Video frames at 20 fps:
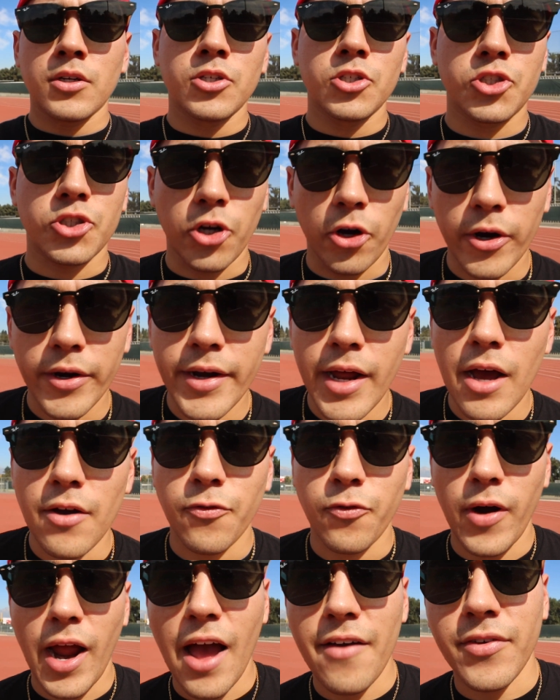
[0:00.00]
Sure
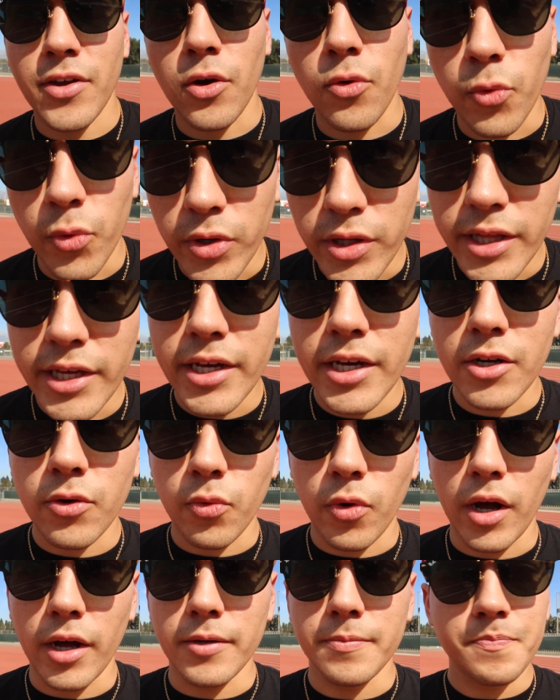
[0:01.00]
enough, we're having a really good
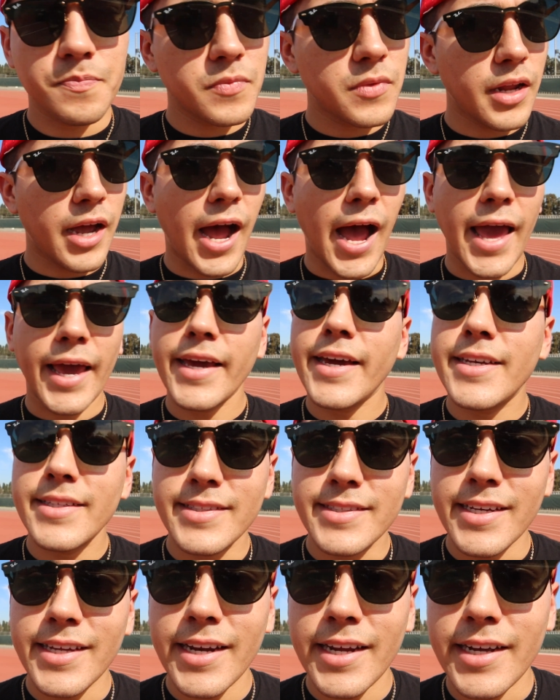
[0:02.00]
run. Ike
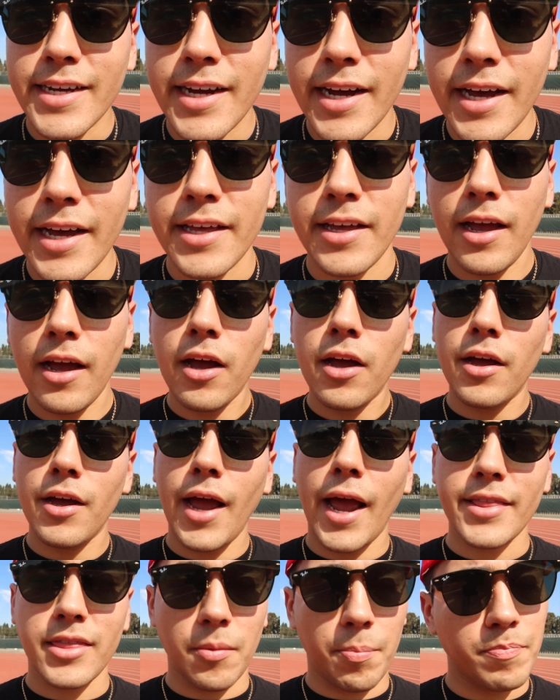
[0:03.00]
didn't cut
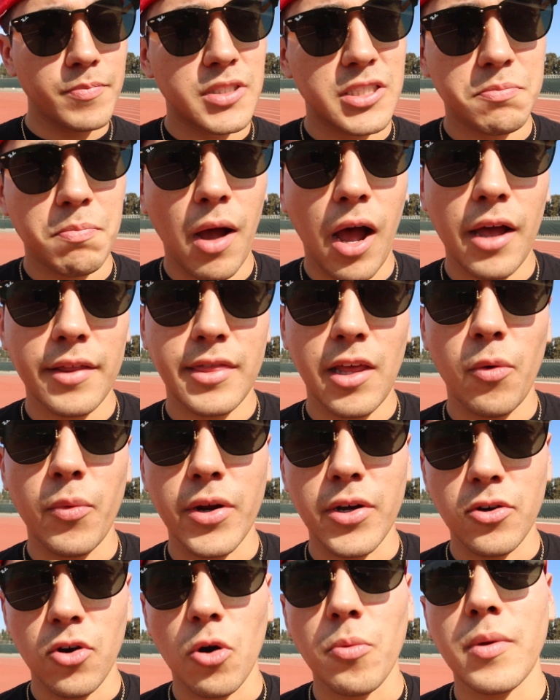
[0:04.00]
at the spot that we
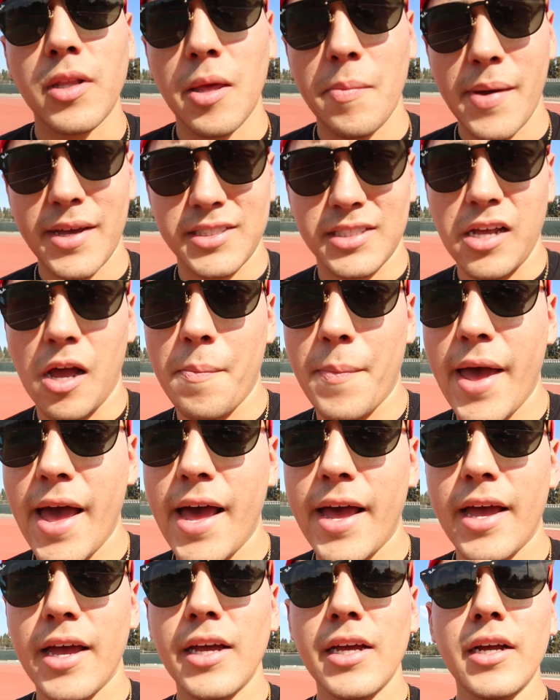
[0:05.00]
normally mess up
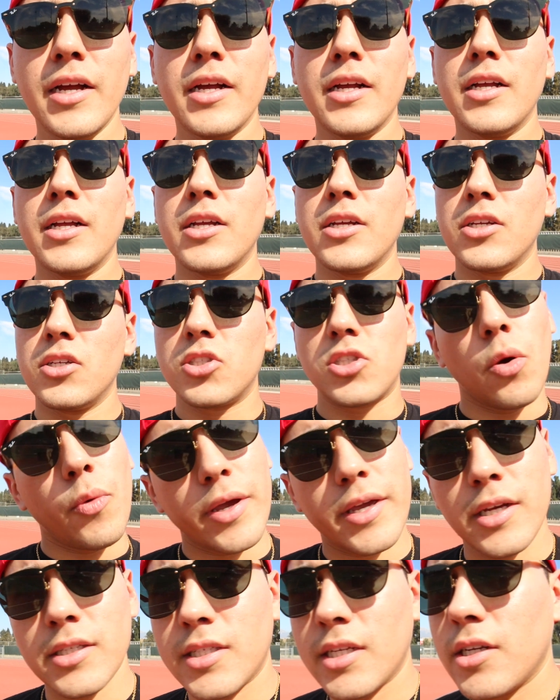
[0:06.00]
at, so we
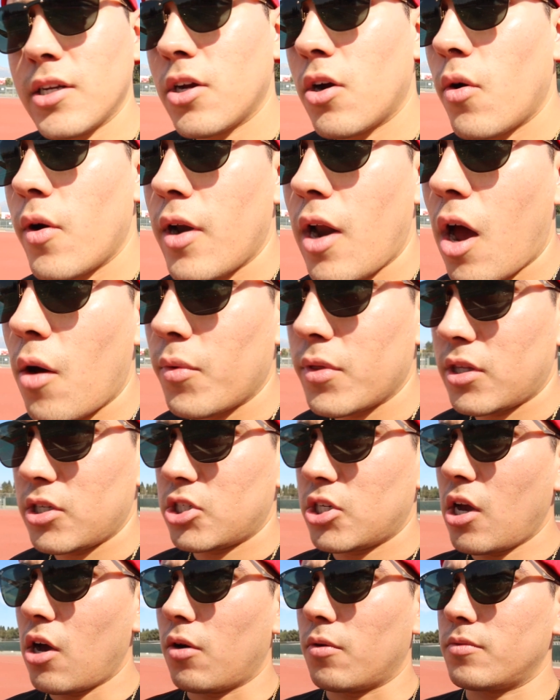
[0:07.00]
continue going on with the
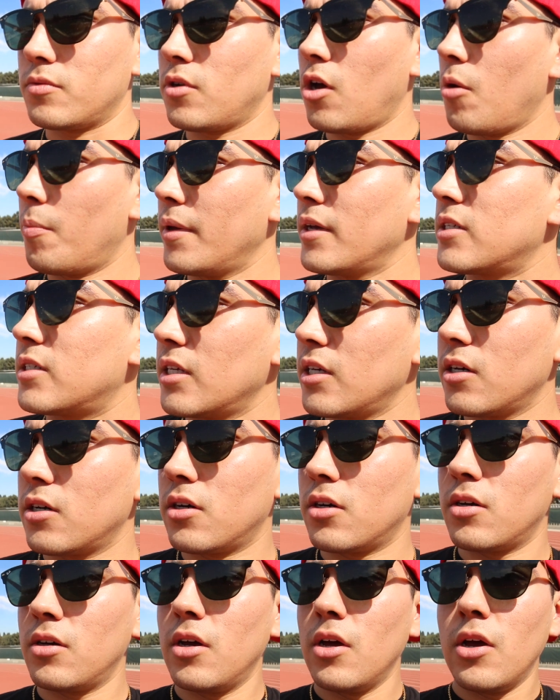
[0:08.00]
show. No big
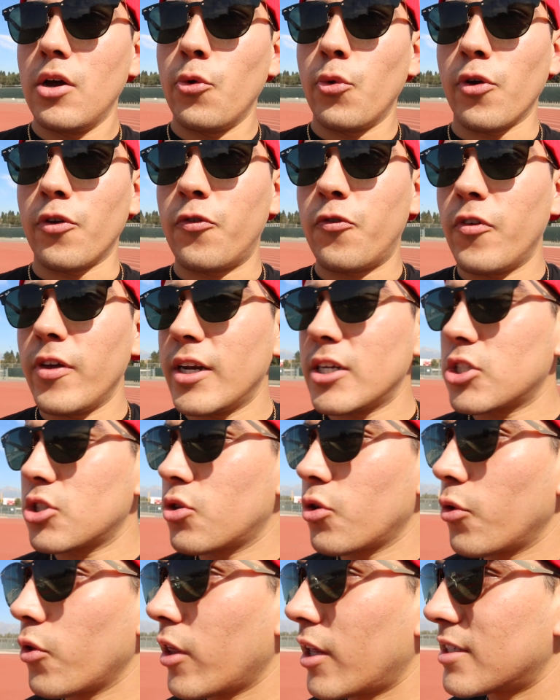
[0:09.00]
deal. We finished
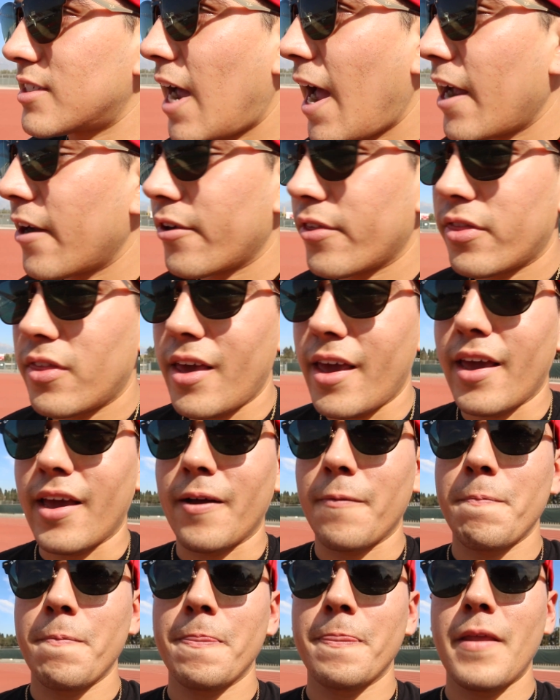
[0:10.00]
through the entire
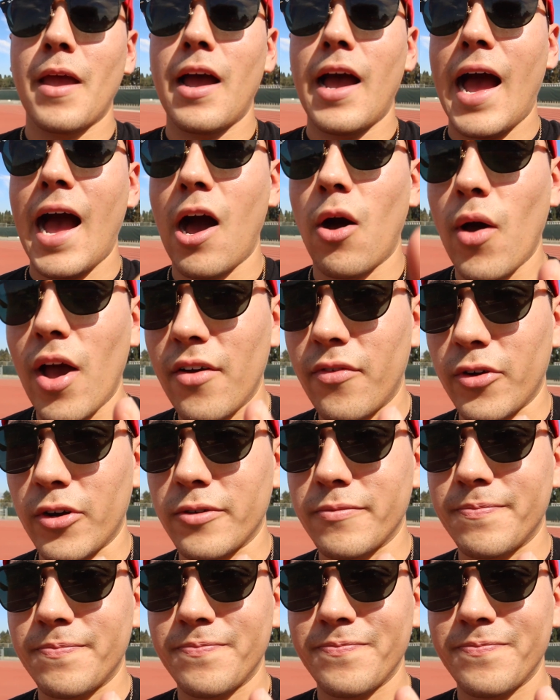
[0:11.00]
thing. However,